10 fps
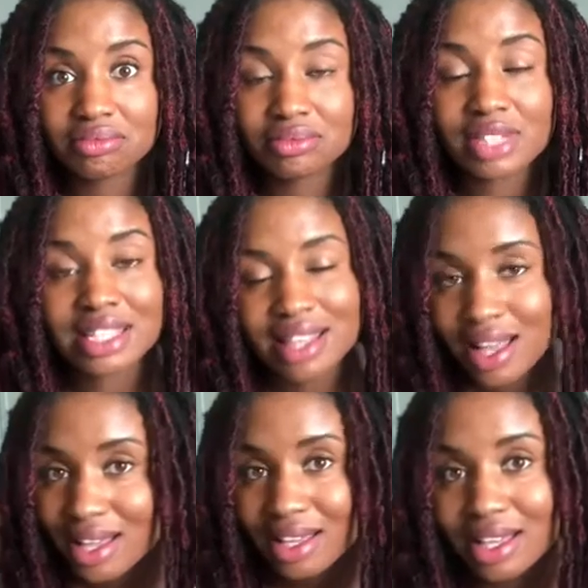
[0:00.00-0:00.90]
That's
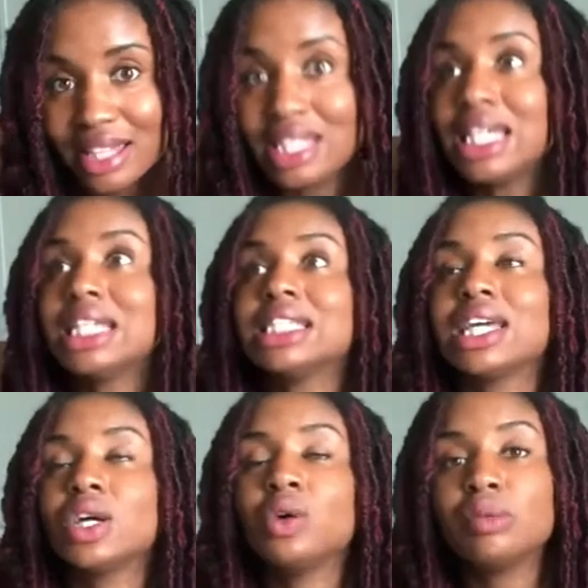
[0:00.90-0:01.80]
that. And then they can say,
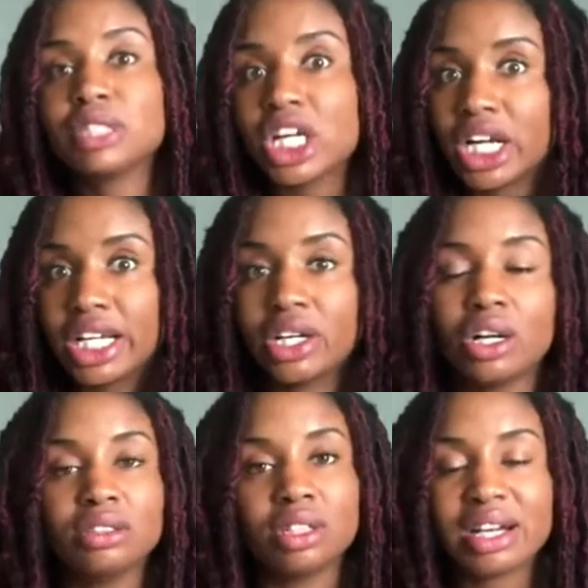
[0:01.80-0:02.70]
oh, I'm sorry, or oh,
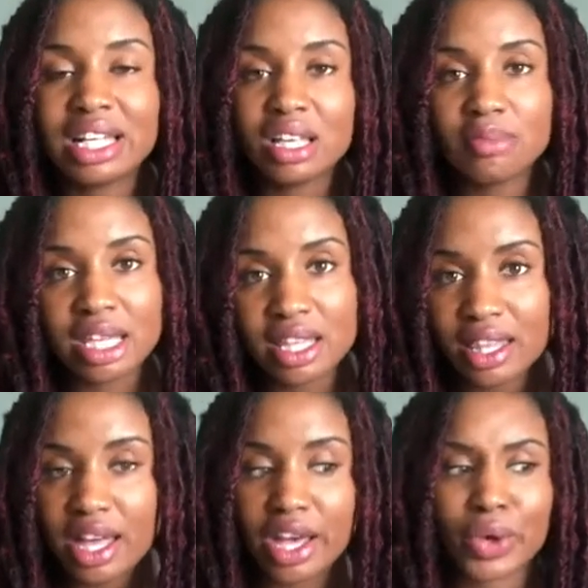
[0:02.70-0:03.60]
no, I didn't mean
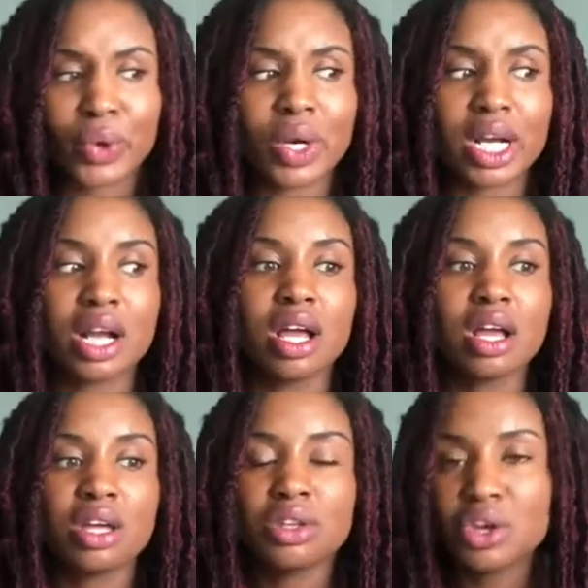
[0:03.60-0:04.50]
that, or
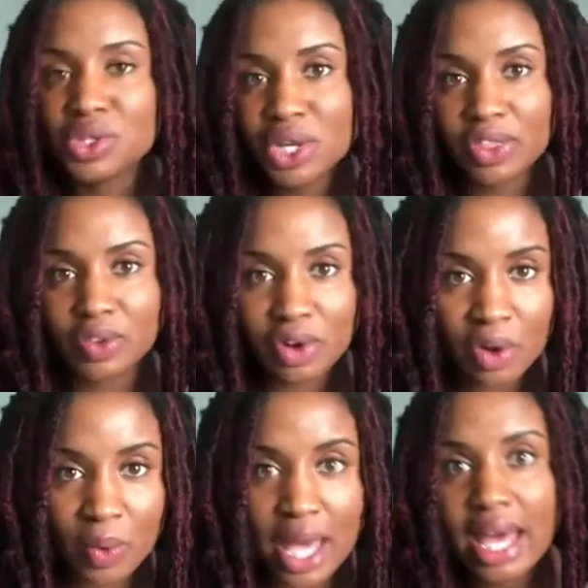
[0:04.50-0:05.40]
no, you took it the wrong
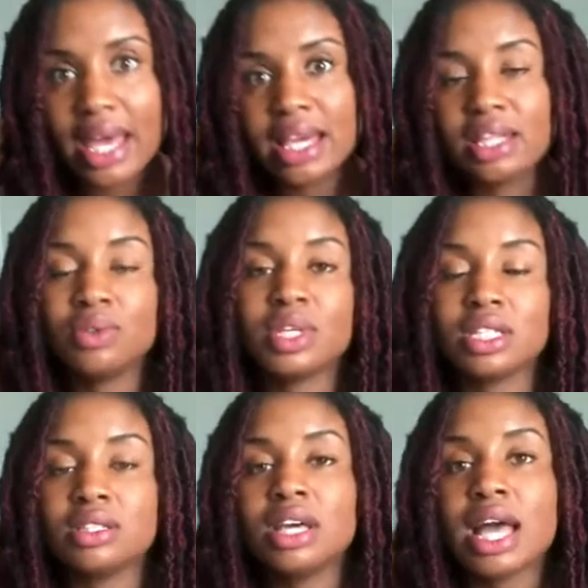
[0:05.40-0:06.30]
way. And you
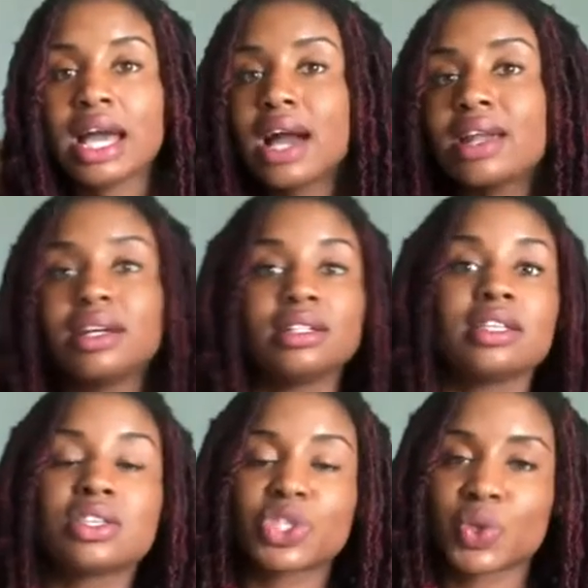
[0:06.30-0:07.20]
can kind of
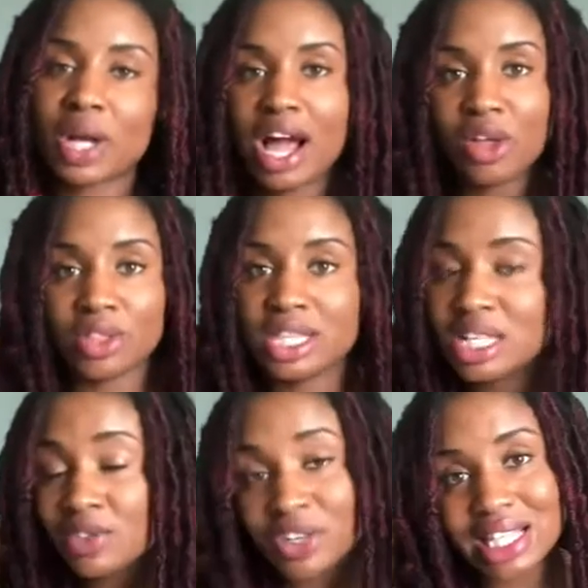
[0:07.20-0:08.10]
sort out the
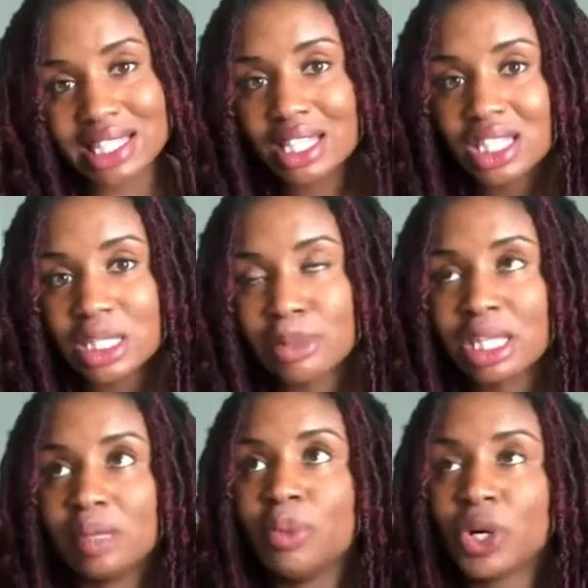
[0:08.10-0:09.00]
differences, but the
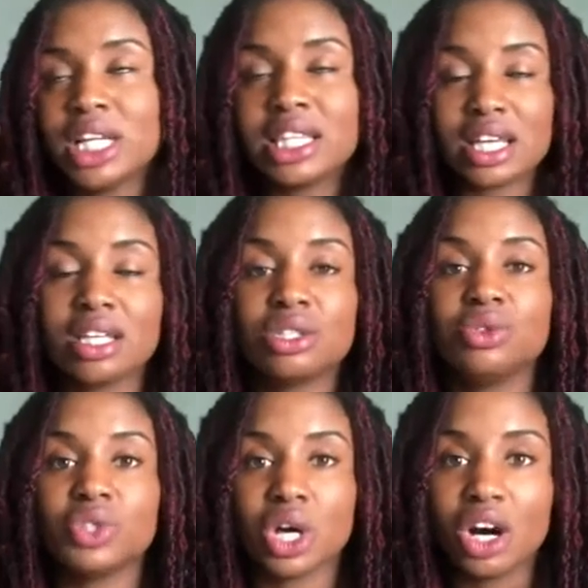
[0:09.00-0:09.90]
important thing is you
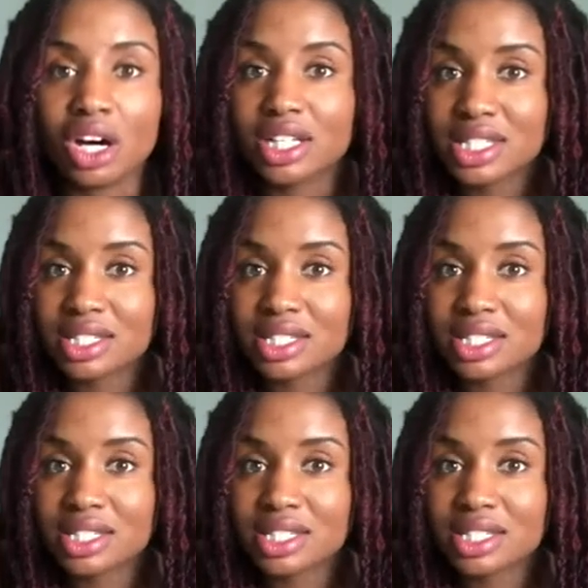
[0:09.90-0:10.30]
talked.